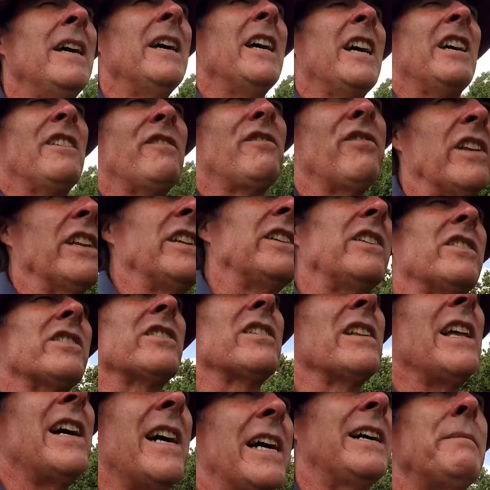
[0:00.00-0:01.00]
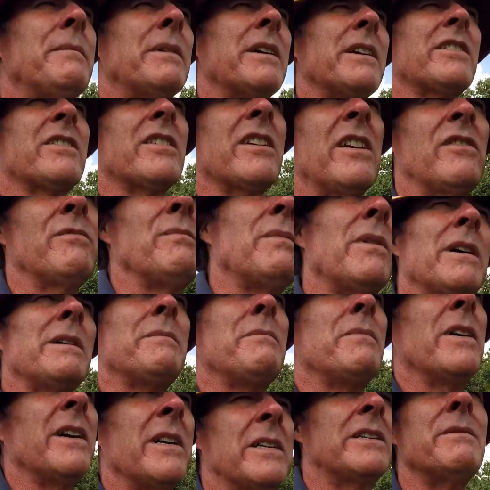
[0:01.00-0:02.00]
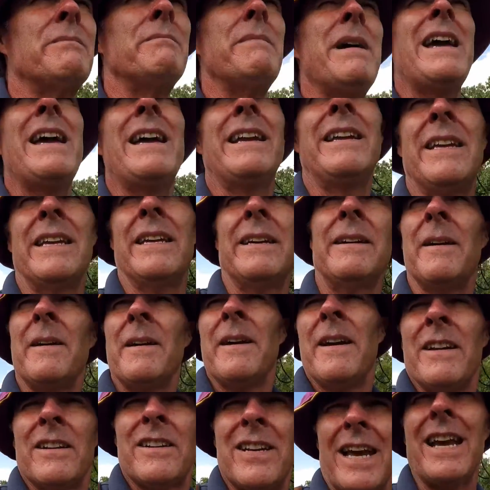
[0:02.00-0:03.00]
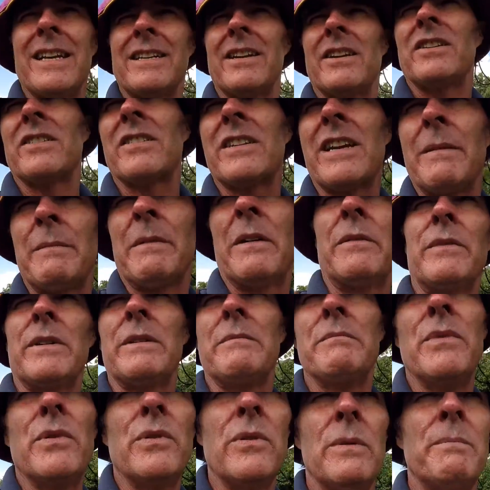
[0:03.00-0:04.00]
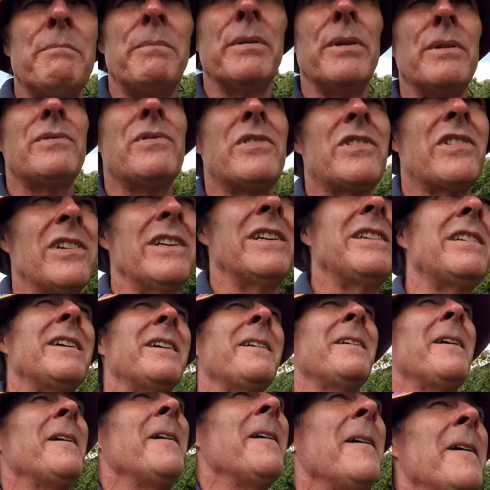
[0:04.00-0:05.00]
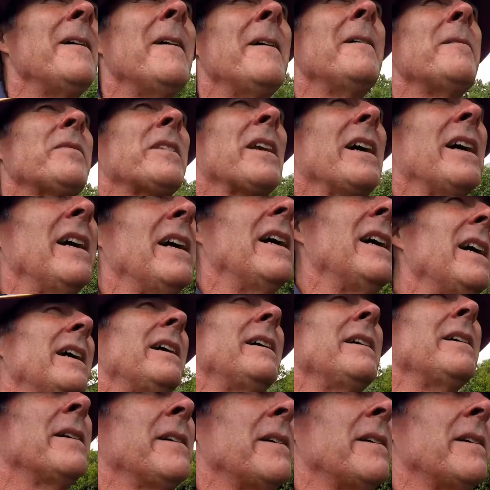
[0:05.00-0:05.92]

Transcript: in Flinders Lane. See if my demanding tenant has come up with more bullshit. And